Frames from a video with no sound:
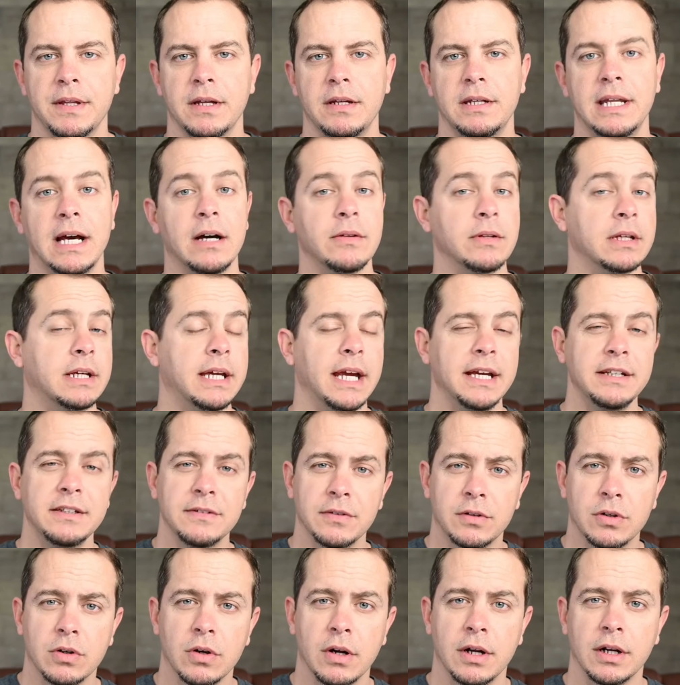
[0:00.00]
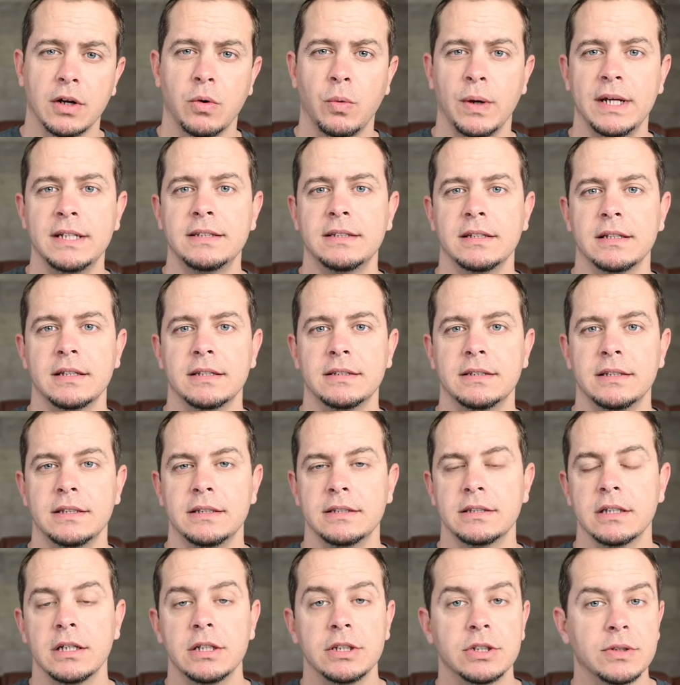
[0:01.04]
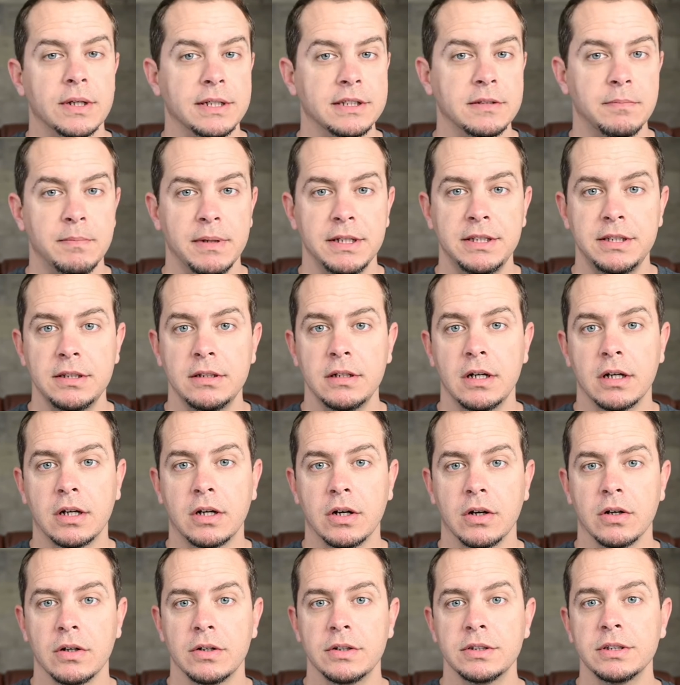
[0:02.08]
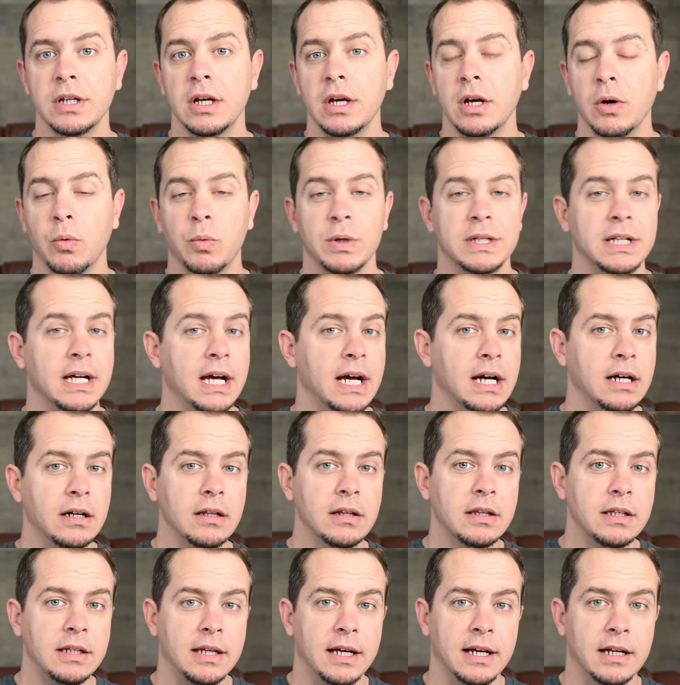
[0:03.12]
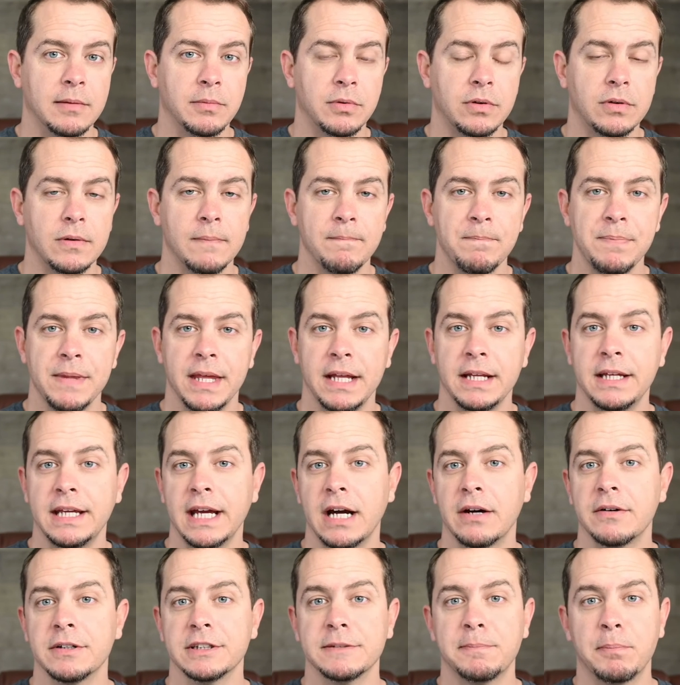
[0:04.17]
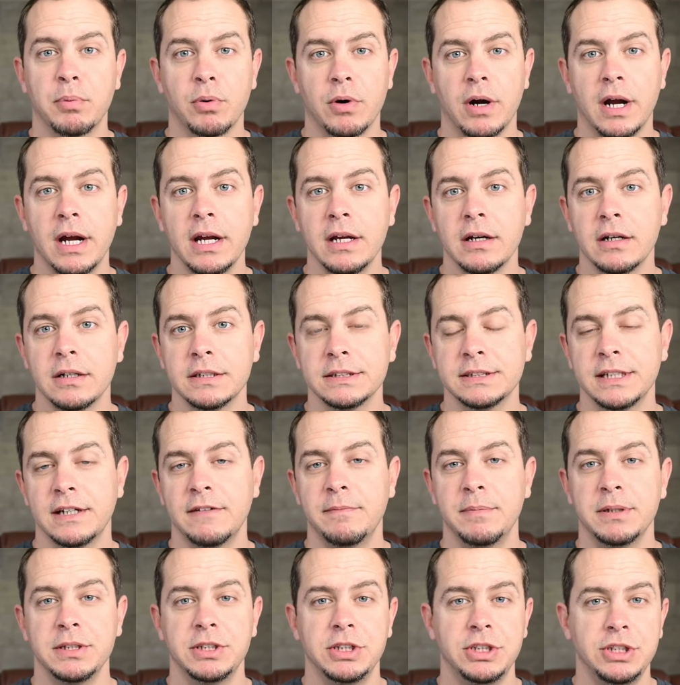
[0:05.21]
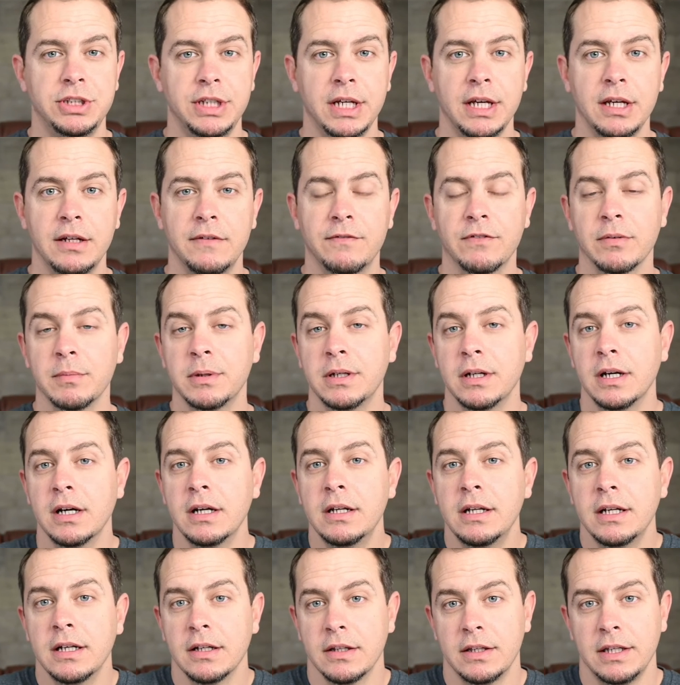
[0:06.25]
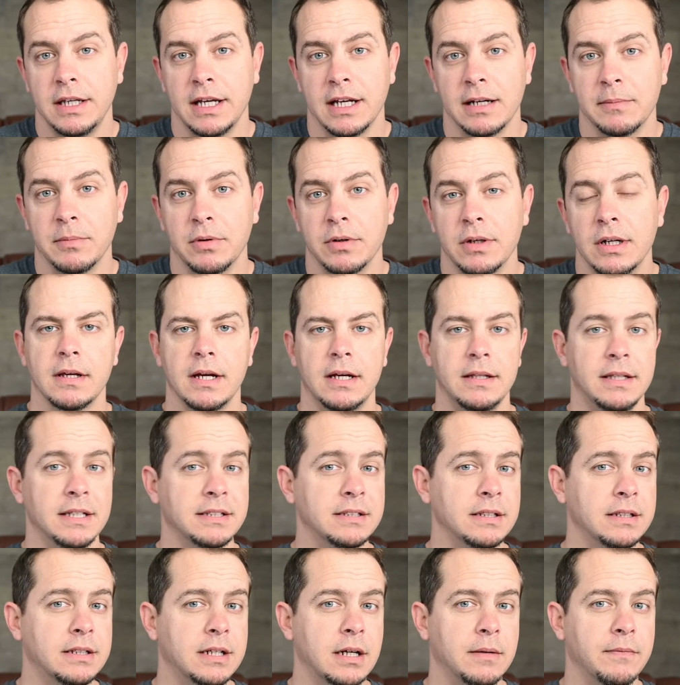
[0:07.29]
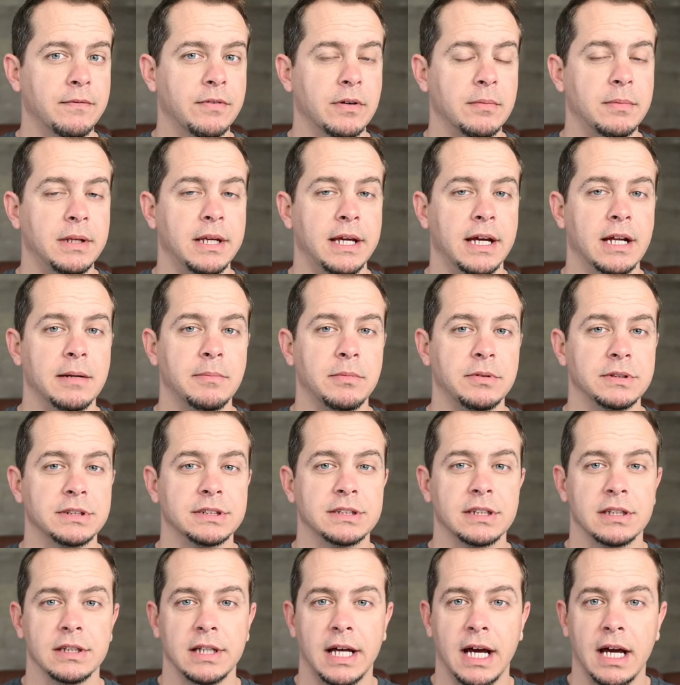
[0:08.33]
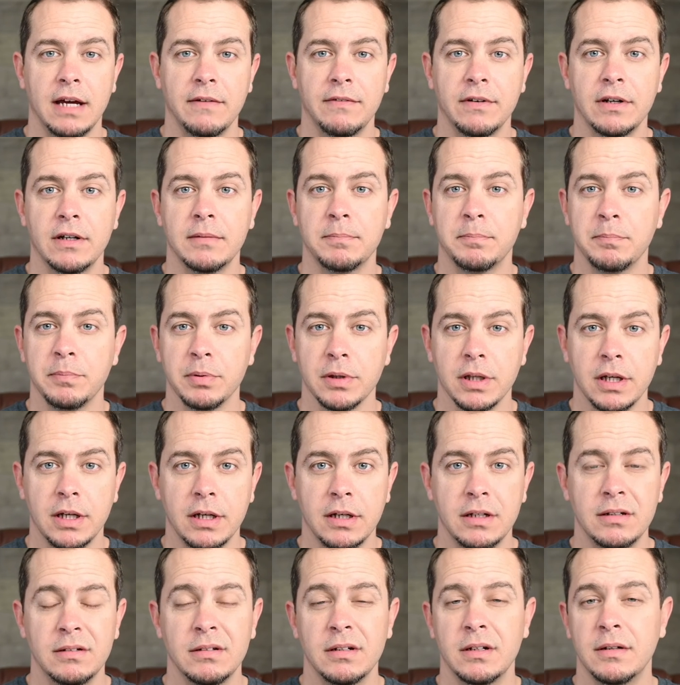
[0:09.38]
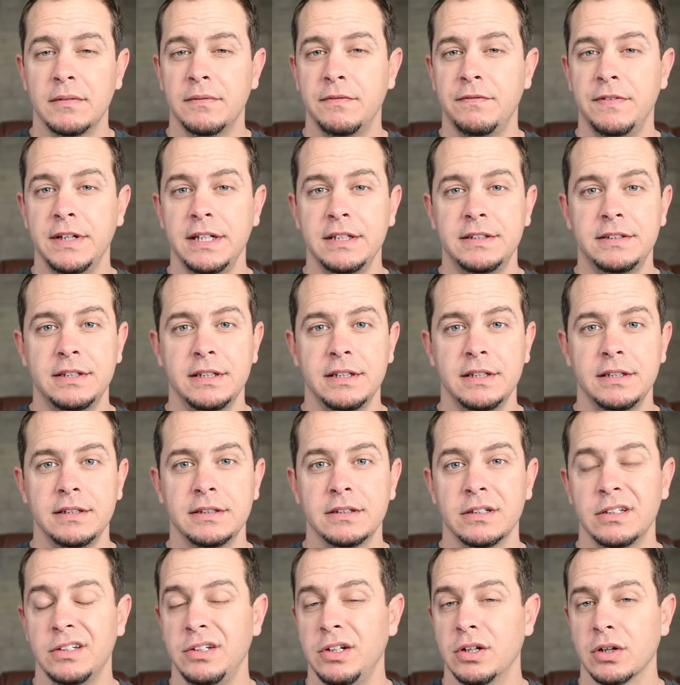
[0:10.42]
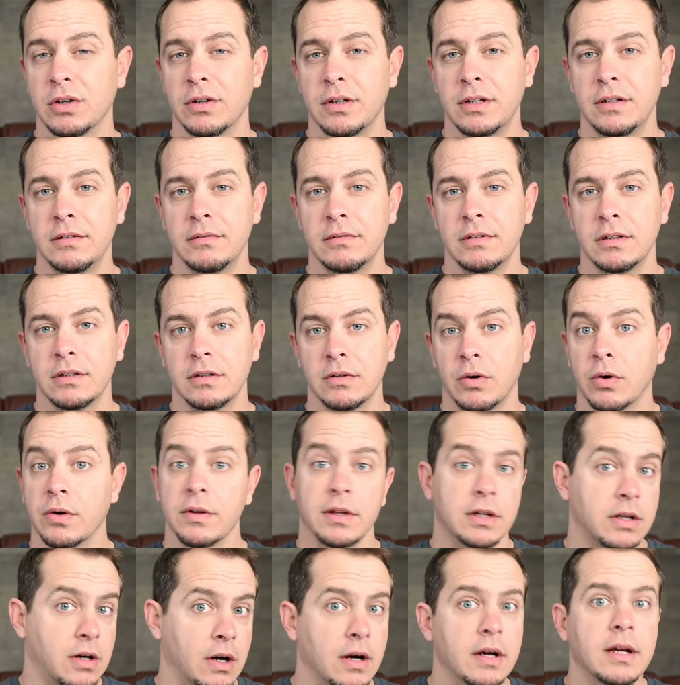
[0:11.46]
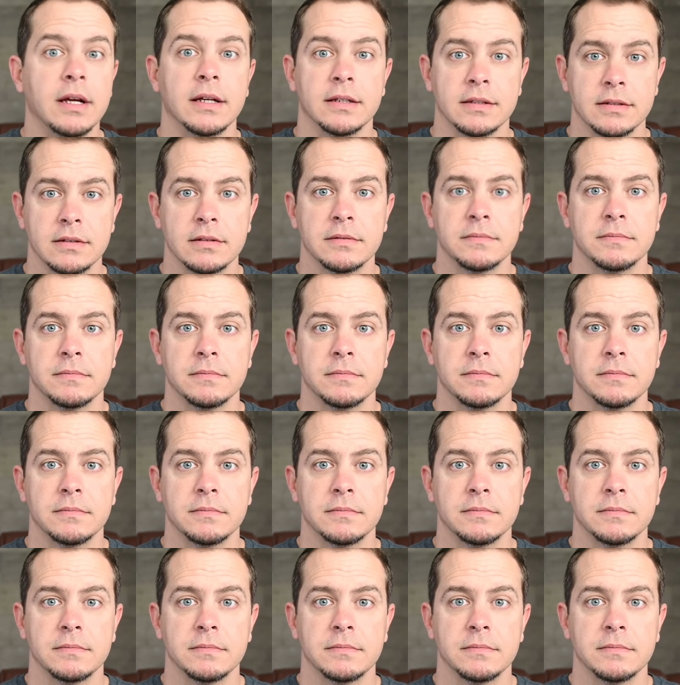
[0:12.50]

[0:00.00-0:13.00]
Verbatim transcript: Now, in the case of chronic wasting disease, transmission occurs when a healthy animal encounters prions that have been shed from an unhealthy animal, and this can come from the animal's saliva, blood, feces, urine, or the carcass.